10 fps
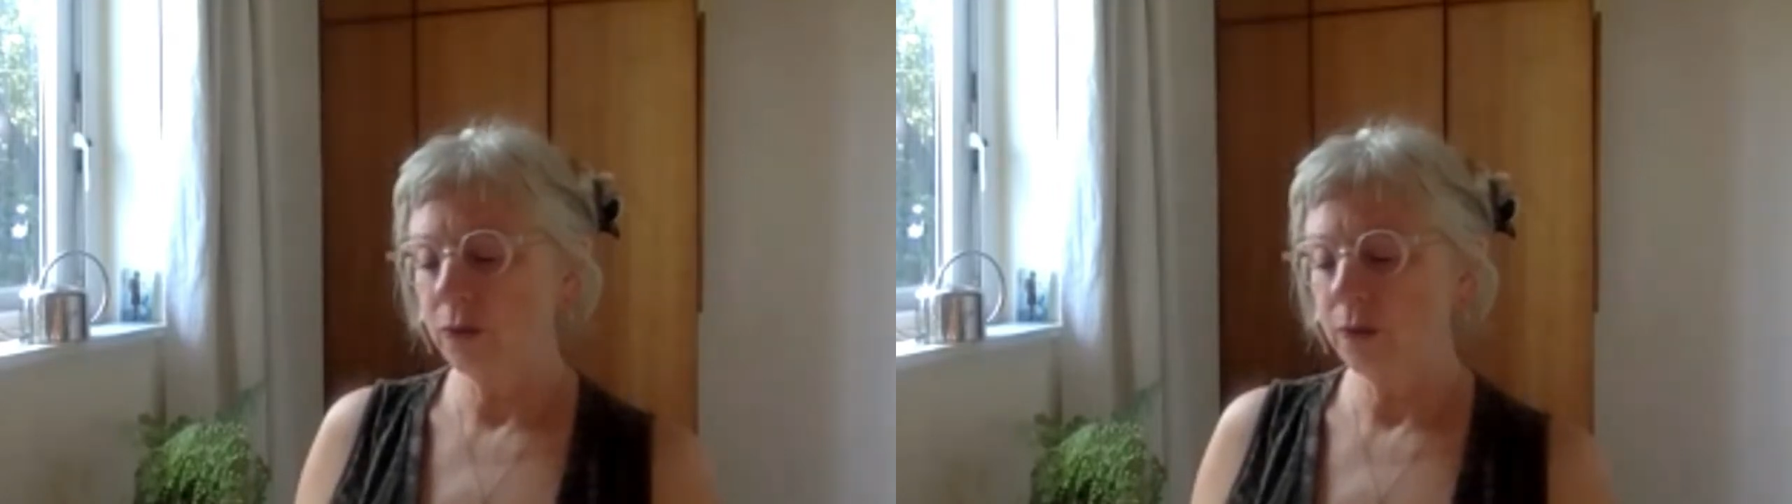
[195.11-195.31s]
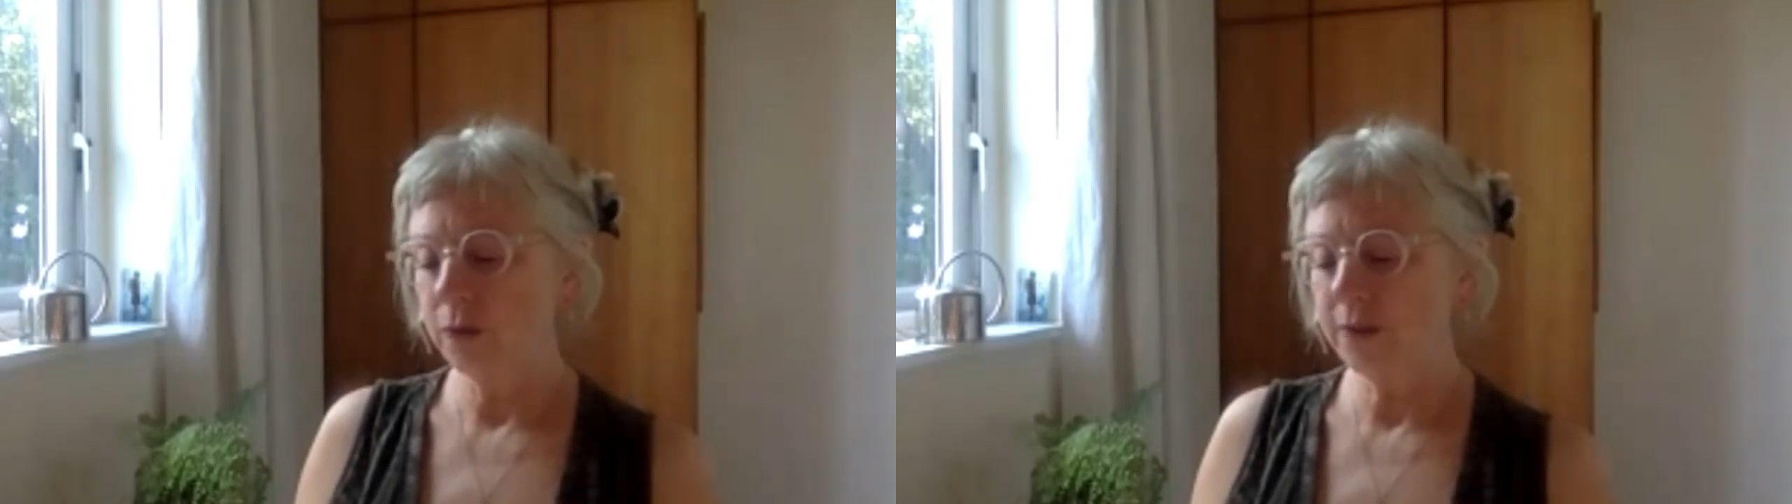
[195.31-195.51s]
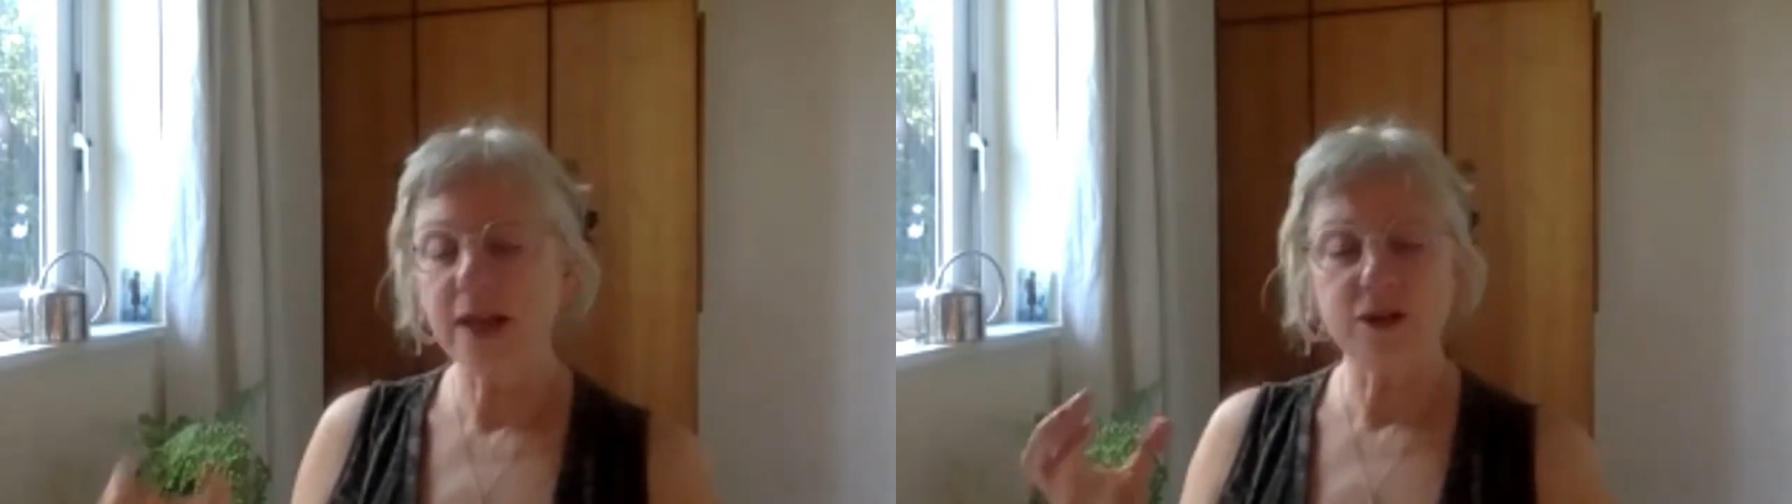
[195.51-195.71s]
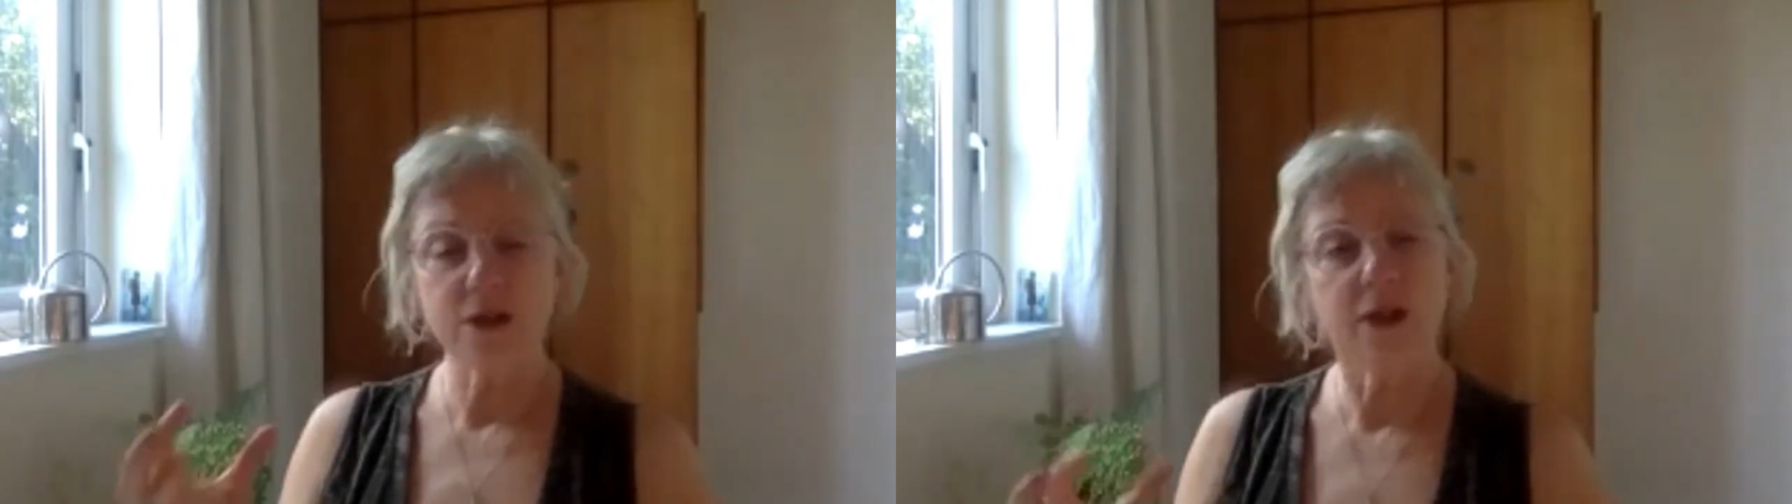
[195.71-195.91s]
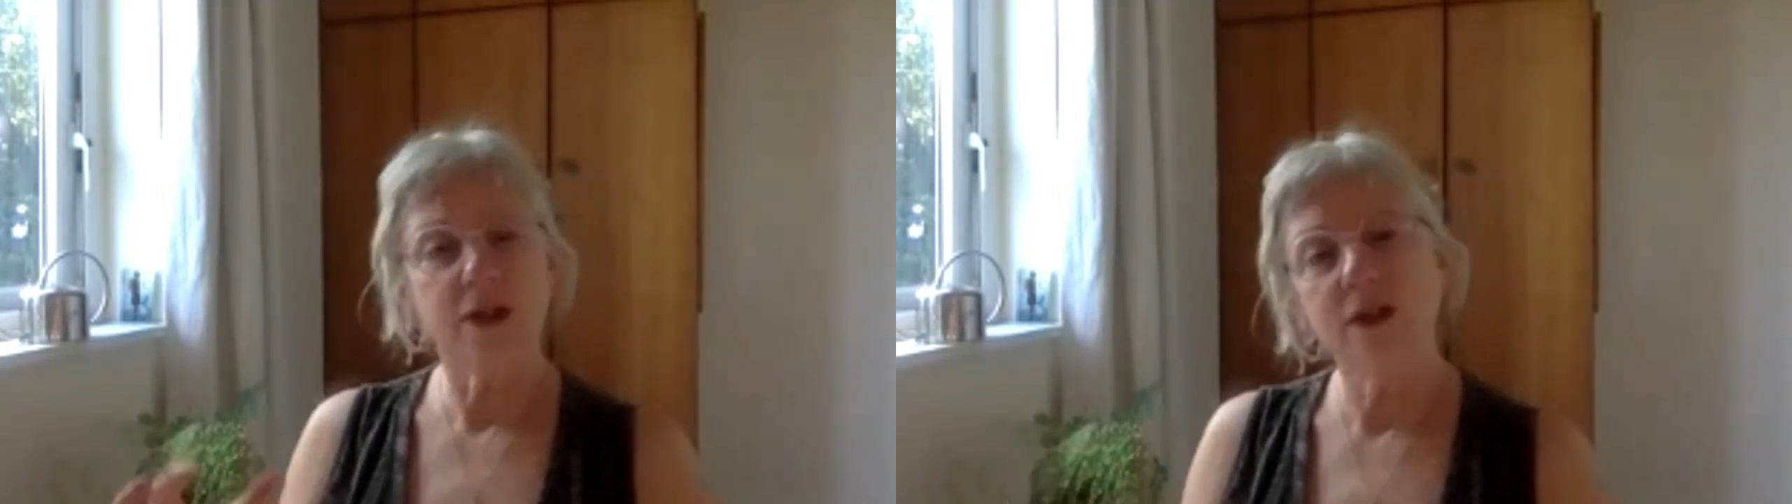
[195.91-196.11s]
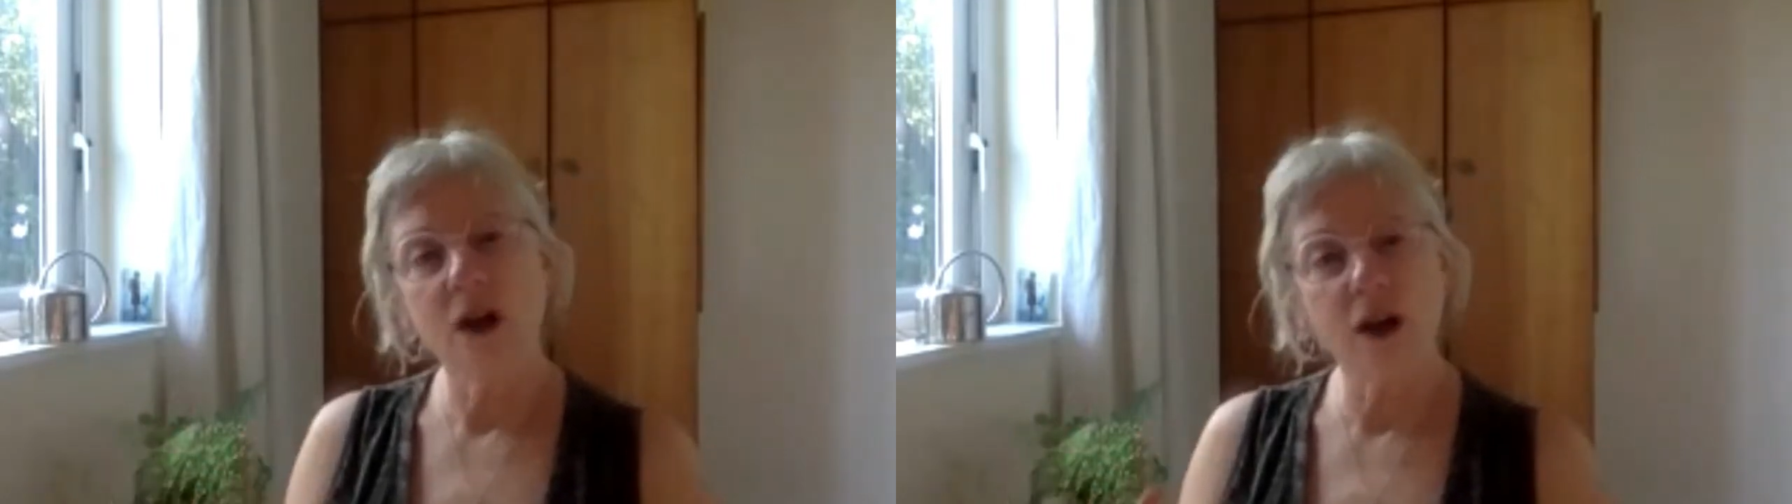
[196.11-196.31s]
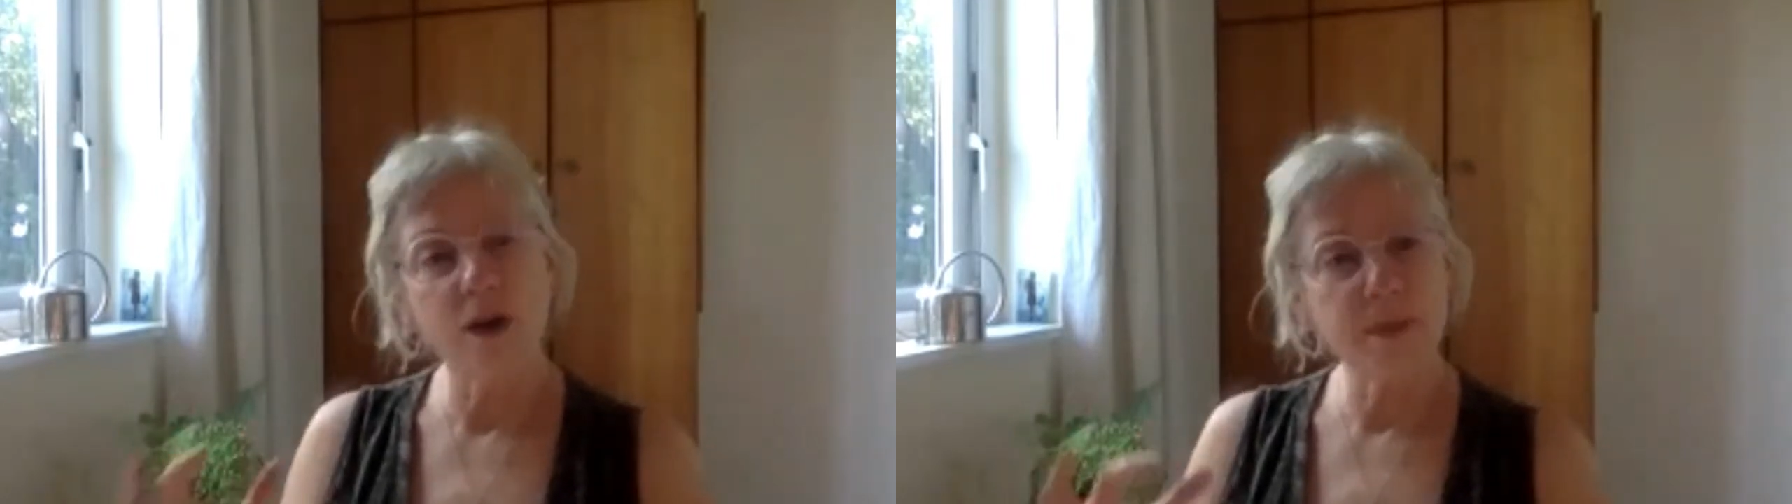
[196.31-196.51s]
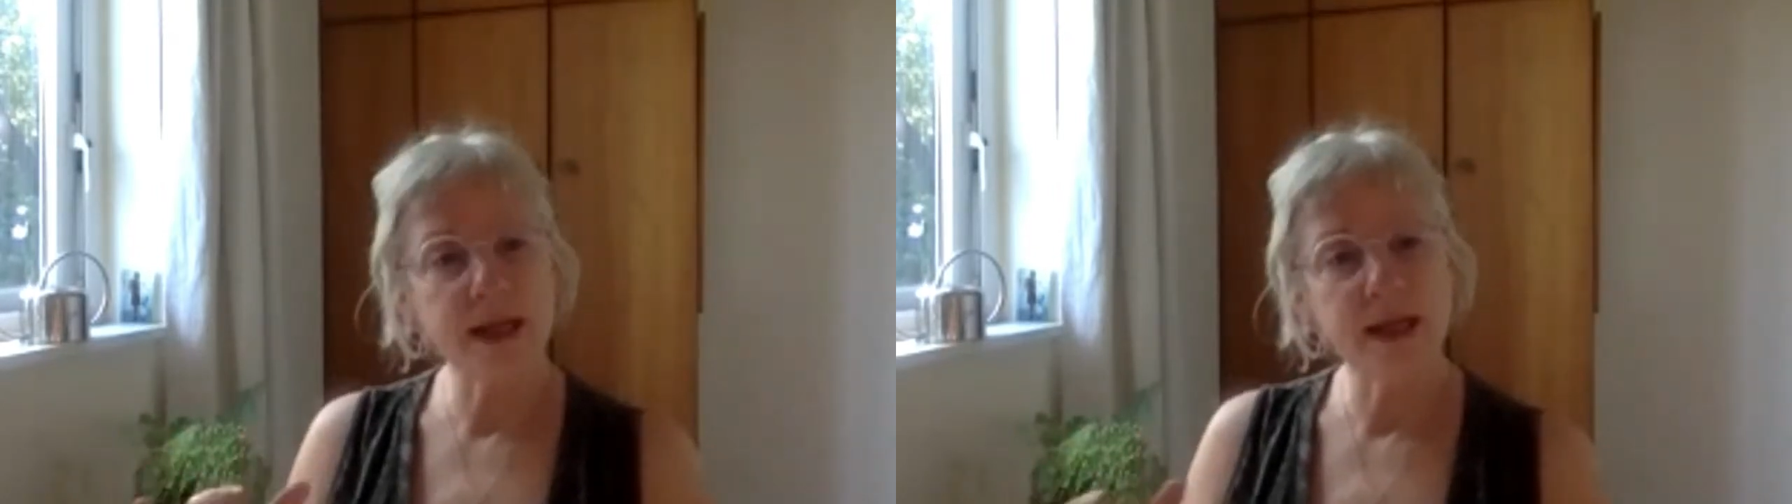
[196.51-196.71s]
center art
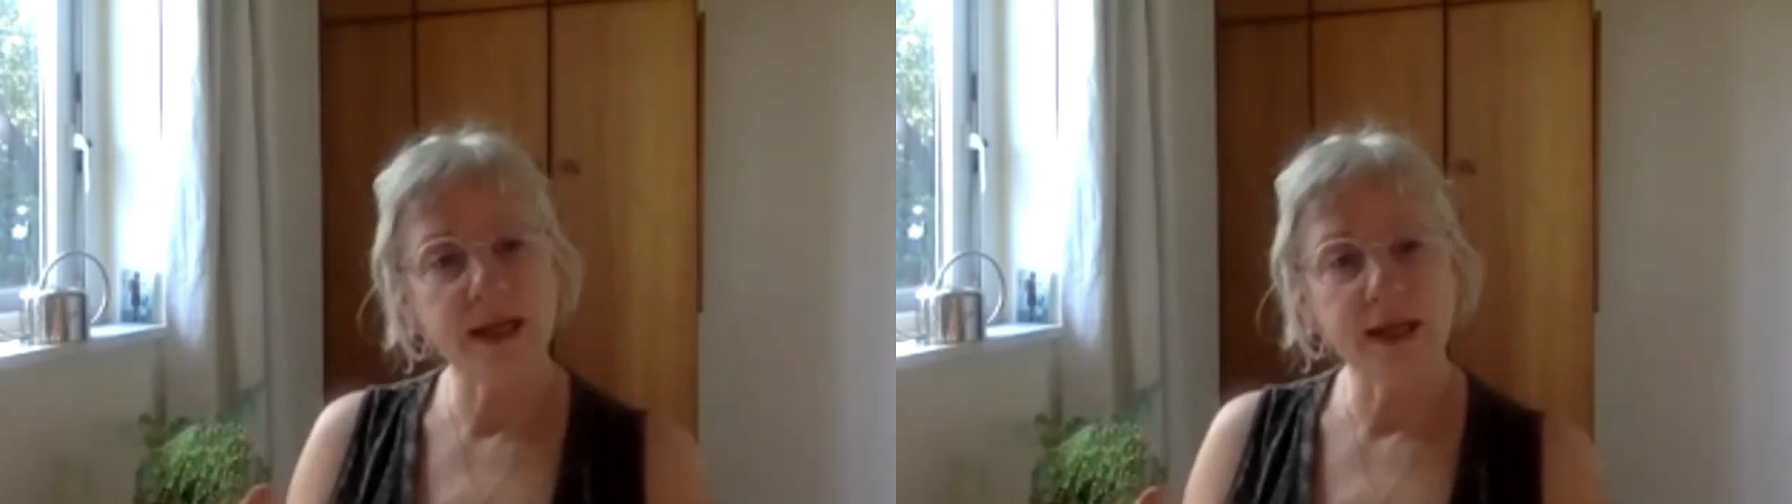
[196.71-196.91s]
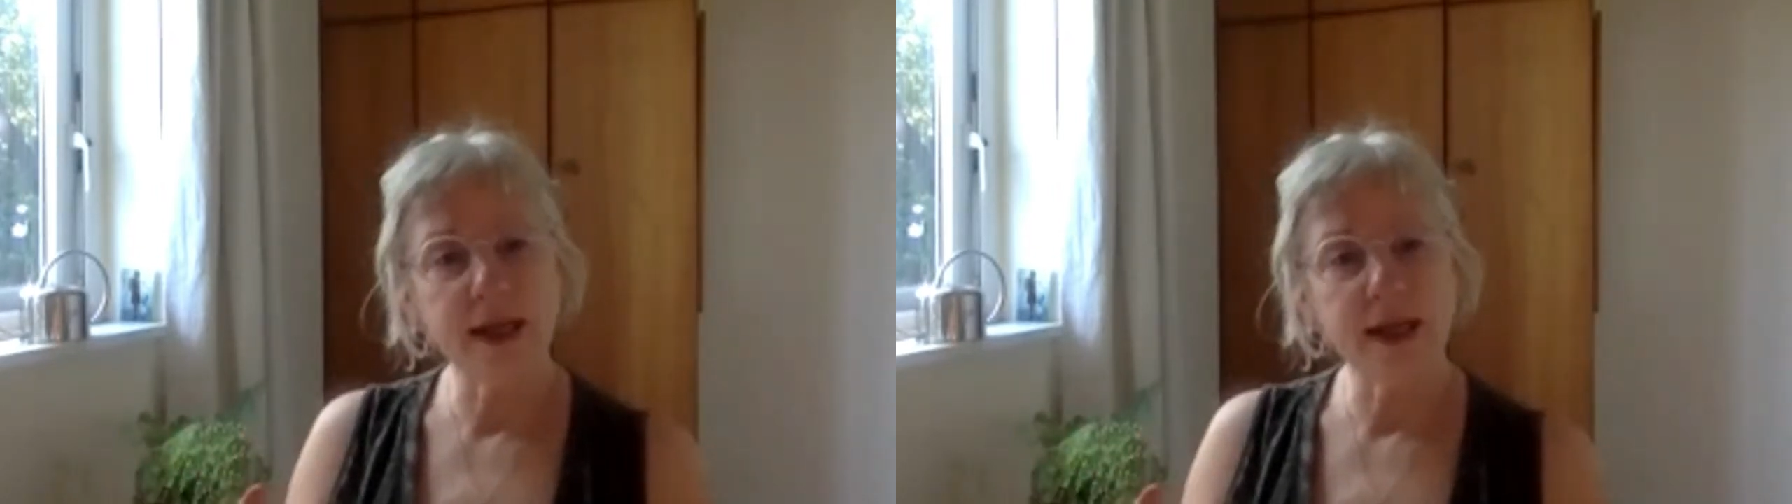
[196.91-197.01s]
making,